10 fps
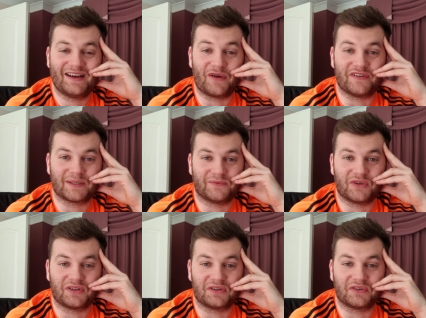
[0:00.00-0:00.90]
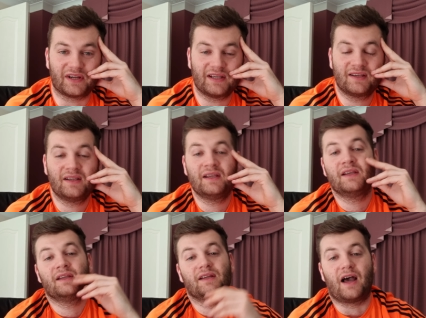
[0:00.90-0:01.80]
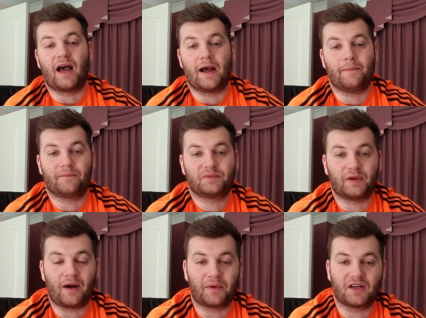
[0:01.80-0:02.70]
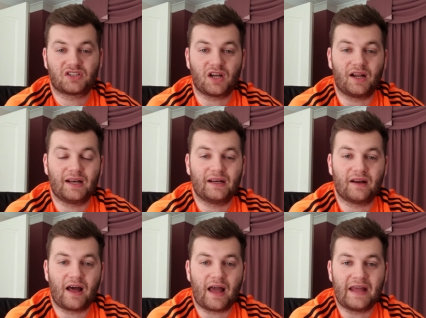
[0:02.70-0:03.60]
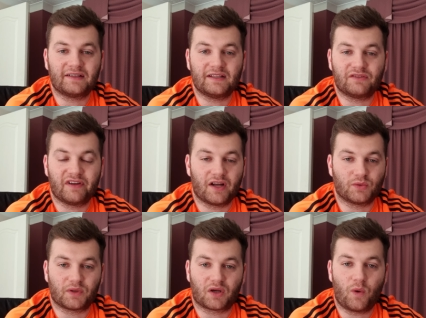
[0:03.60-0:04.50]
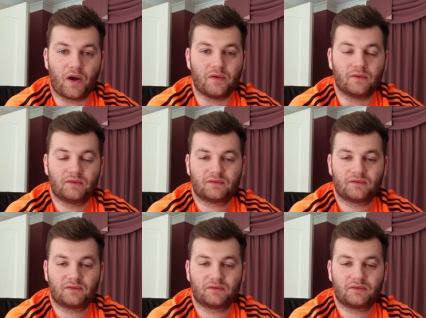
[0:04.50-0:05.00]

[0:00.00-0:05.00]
Hopefully, some of you can agree. Um, but I'm going to start uh, ending these videos with a quote